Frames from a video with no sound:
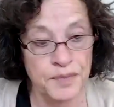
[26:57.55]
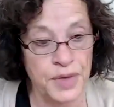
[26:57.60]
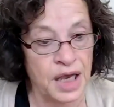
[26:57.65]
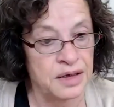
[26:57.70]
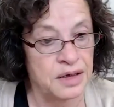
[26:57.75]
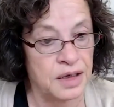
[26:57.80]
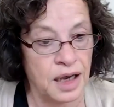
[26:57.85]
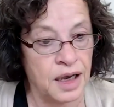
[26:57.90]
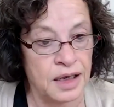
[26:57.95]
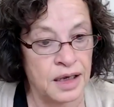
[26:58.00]

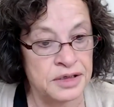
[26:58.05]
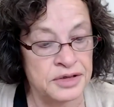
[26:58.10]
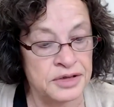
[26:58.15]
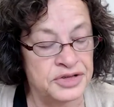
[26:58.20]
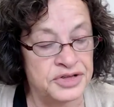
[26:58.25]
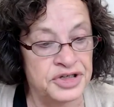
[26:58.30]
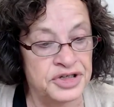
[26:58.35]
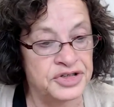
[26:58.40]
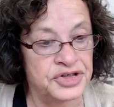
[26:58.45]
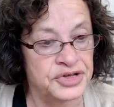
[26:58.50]
I
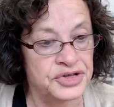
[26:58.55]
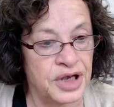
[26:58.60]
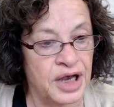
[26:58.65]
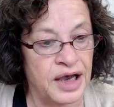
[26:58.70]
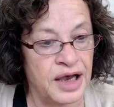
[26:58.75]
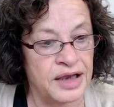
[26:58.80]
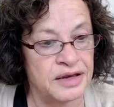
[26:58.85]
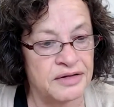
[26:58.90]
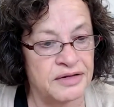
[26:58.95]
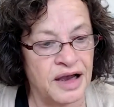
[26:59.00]

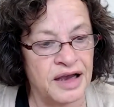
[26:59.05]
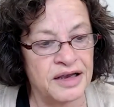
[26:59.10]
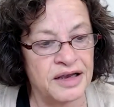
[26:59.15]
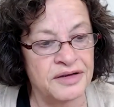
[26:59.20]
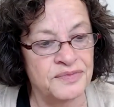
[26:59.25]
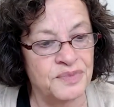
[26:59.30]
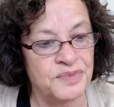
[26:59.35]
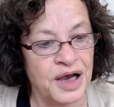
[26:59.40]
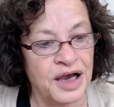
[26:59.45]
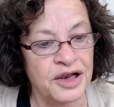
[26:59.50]

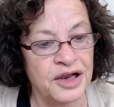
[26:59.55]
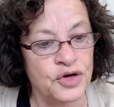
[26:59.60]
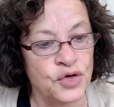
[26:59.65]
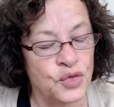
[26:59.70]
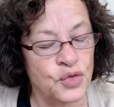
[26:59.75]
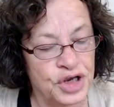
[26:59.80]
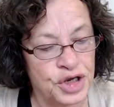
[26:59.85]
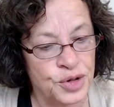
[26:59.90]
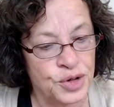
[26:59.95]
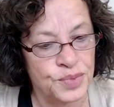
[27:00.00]

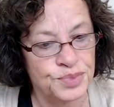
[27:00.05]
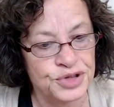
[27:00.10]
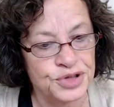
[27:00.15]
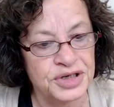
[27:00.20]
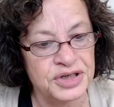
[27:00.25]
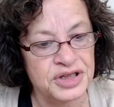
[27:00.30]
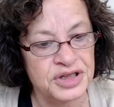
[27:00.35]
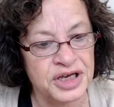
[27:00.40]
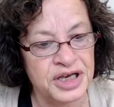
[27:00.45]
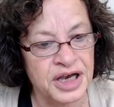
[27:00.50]
agree
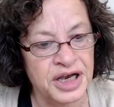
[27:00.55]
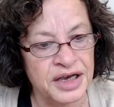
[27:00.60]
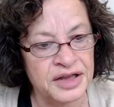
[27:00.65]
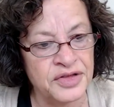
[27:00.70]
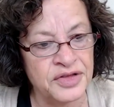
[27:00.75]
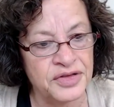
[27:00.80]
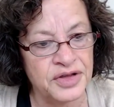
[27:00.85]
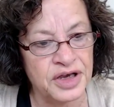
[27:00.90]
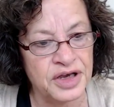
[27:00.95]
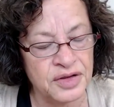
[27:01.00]
completely. I
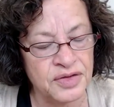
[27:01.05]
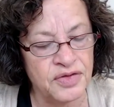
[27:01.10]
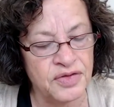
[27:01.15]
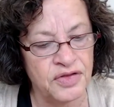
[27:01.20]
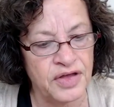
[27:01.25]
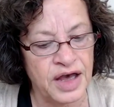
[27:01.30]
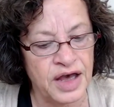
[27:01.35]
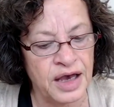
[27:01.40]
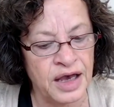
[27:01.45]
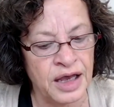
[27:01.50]
think
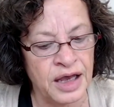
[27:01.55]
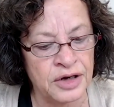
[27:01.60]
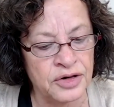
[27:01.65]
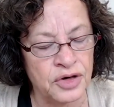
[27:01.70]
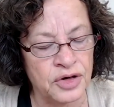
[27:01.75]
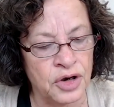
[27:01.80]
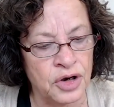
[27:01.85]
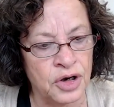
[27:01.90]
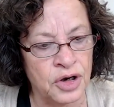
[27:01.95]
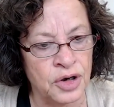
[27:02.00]
that
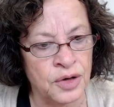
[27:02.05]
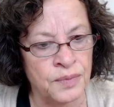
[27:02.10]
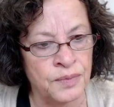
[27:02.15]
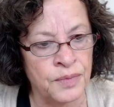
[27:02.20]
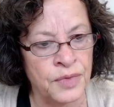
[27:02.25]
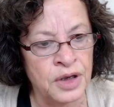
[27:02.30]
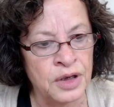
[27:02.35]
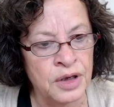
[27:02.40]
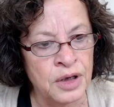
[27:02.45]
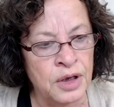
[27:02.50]

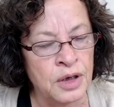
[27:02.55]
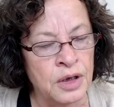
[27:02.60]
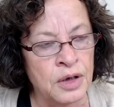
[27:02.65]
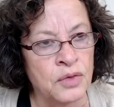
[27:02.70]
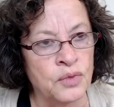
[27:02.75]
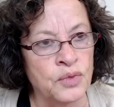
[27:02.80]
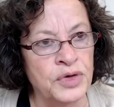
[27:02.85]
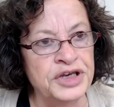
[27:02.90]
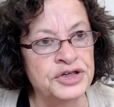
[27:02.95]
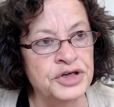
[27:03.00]

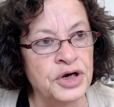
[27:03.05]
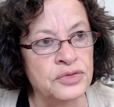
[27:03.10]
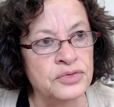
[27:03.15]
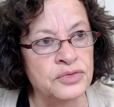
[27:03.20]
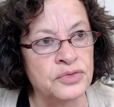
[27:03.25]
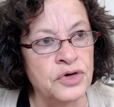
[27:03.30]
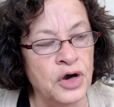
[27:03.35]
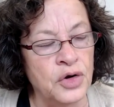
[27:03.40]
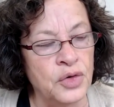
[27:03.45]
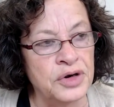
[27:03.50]
we
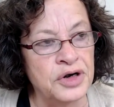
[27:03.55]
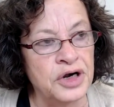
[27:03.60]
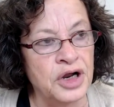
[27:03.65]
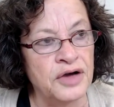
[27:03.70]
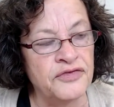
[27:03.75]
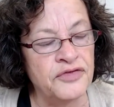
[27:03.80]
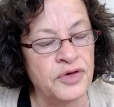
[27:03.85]
don't know enough